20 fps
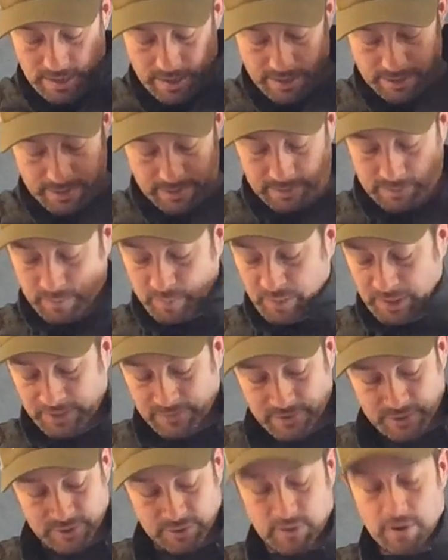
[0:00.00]
I
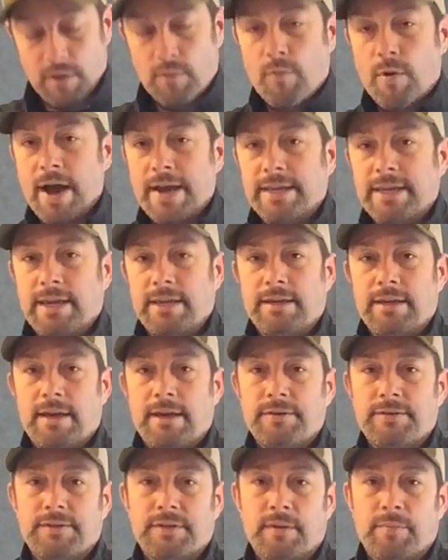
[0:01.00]
believe these are all
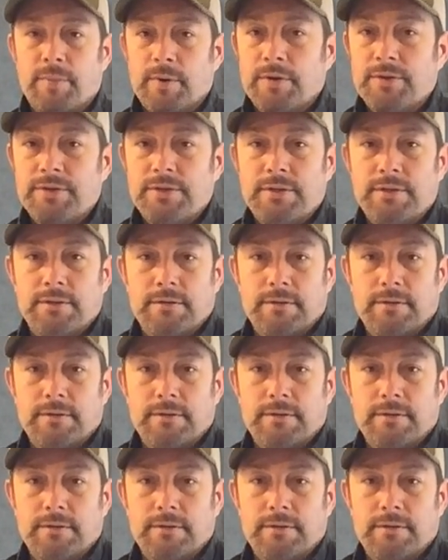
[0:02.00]
YKK zippers